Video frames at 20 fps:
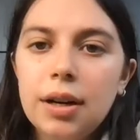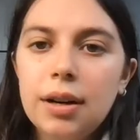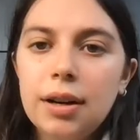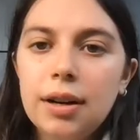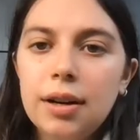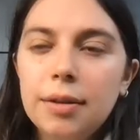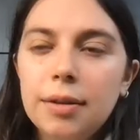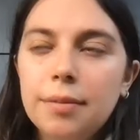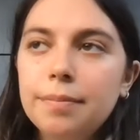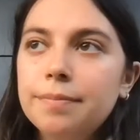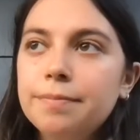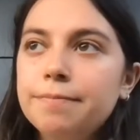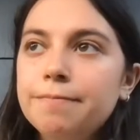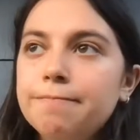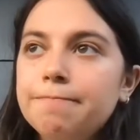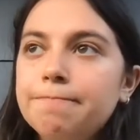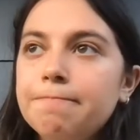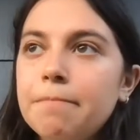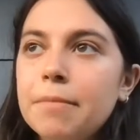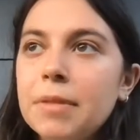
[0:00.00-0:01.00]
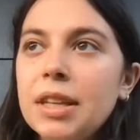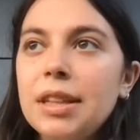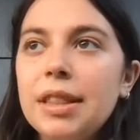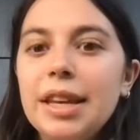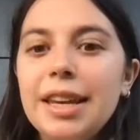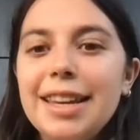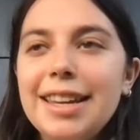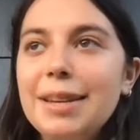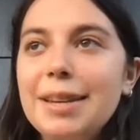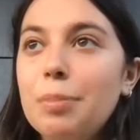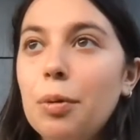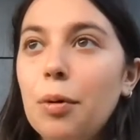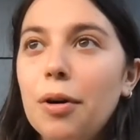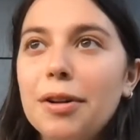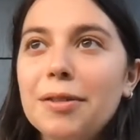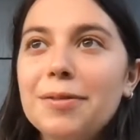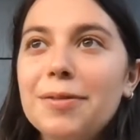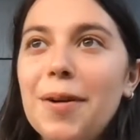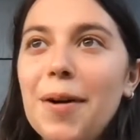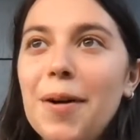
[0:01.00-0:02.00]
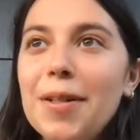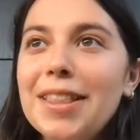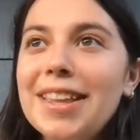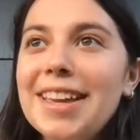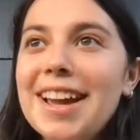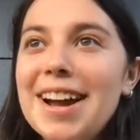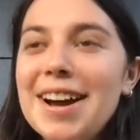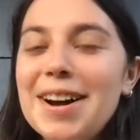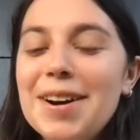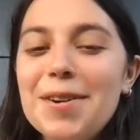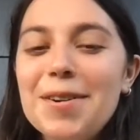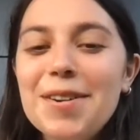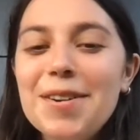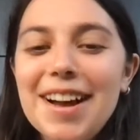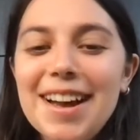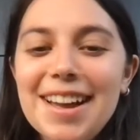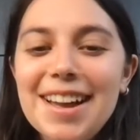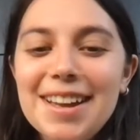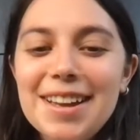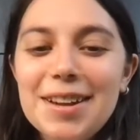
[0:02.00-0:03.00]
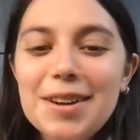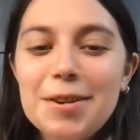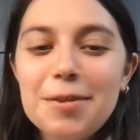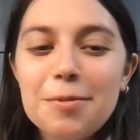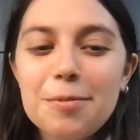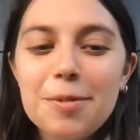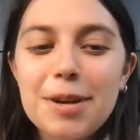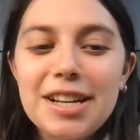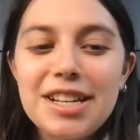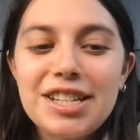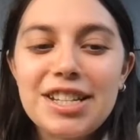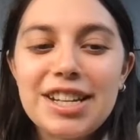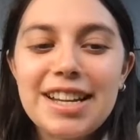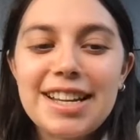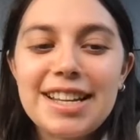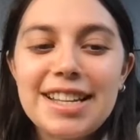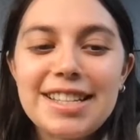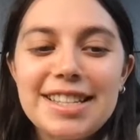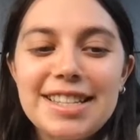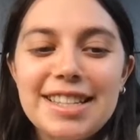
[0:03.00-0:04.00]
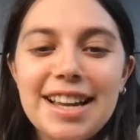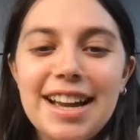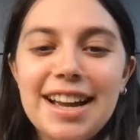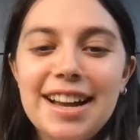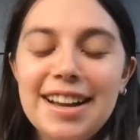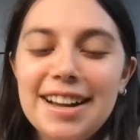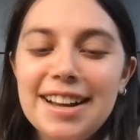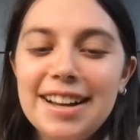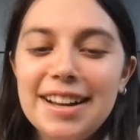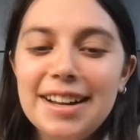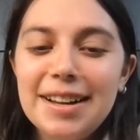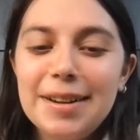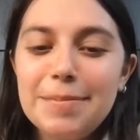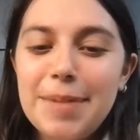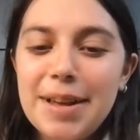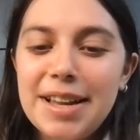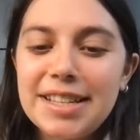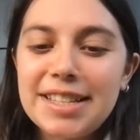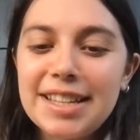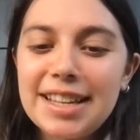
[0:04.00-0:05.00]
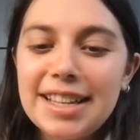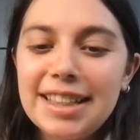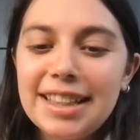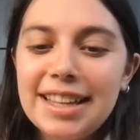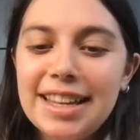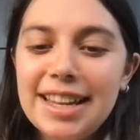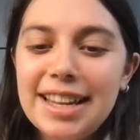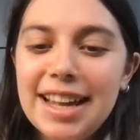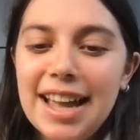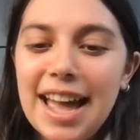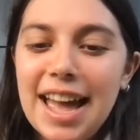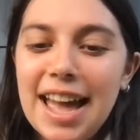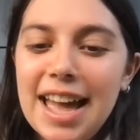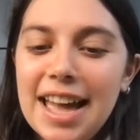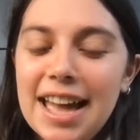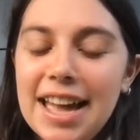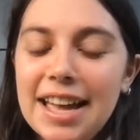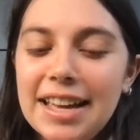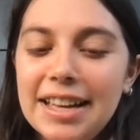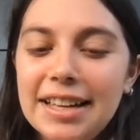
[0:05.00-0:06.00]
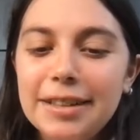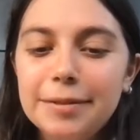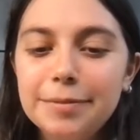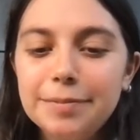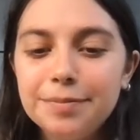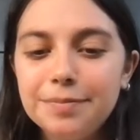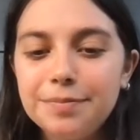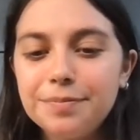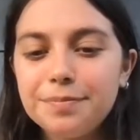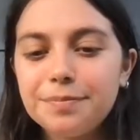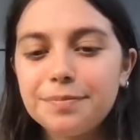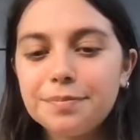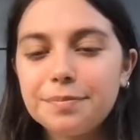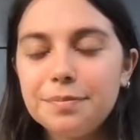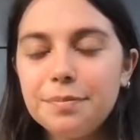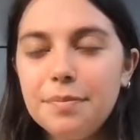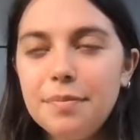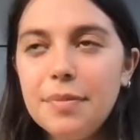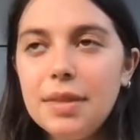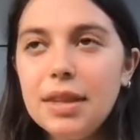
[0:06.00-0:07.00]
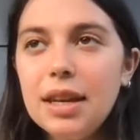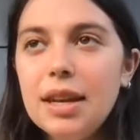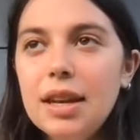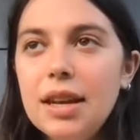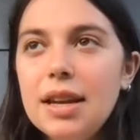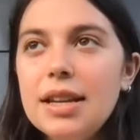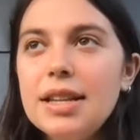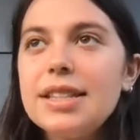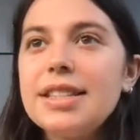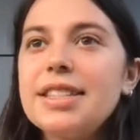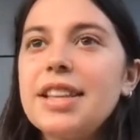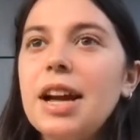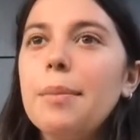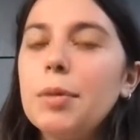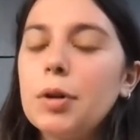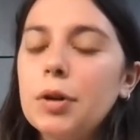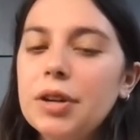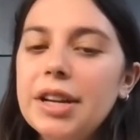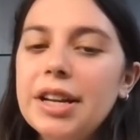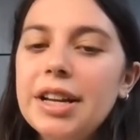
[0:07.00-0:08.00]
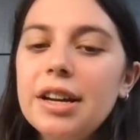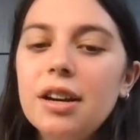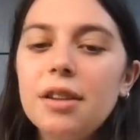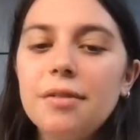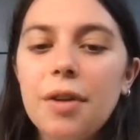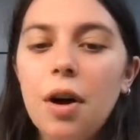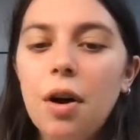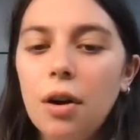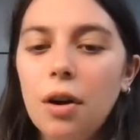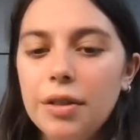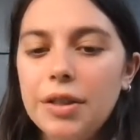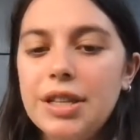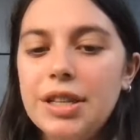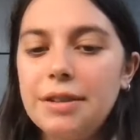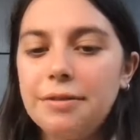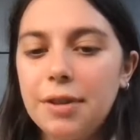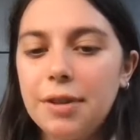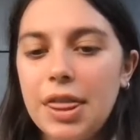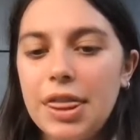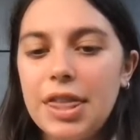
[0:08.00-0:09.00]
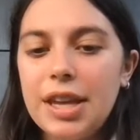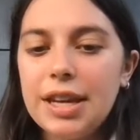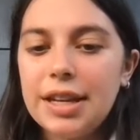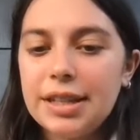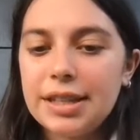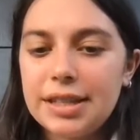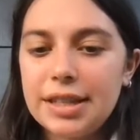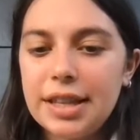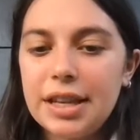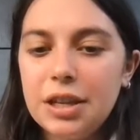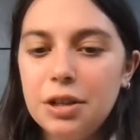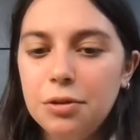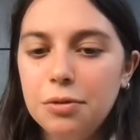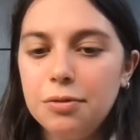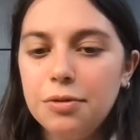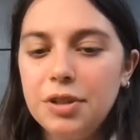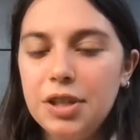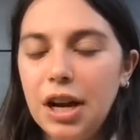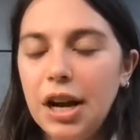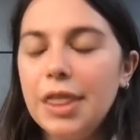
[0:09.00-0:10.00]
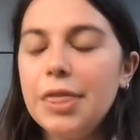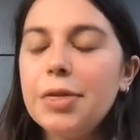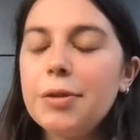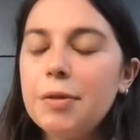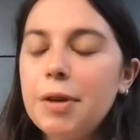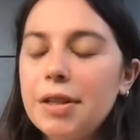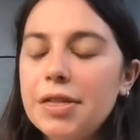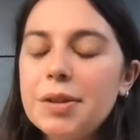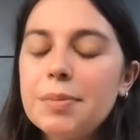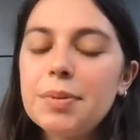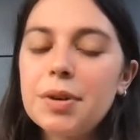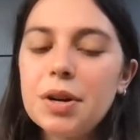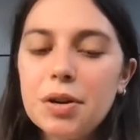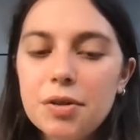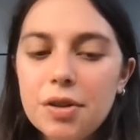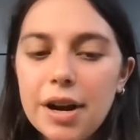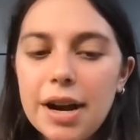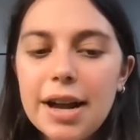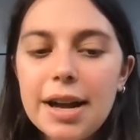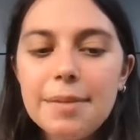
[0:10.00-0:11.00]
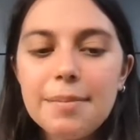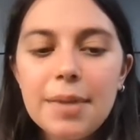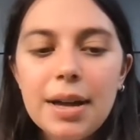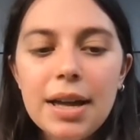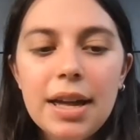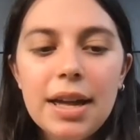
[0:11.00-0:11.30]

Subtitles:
the e-portfolio, which is basically a summary of all the different things that you've done throughout the program.